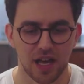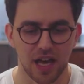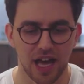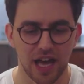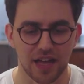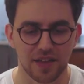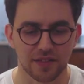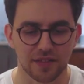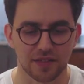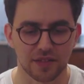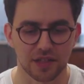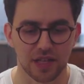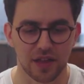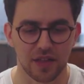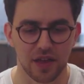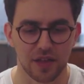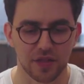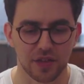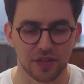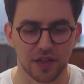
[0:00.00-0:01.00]
and
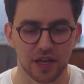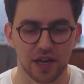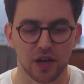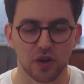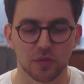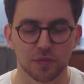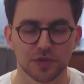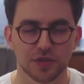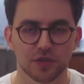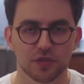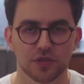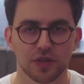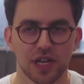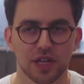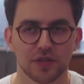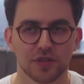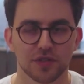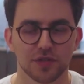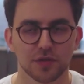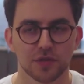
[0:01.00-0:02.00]
yeah, I think that helps
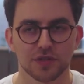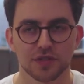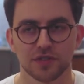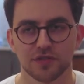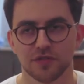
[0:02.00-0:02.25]
create the sort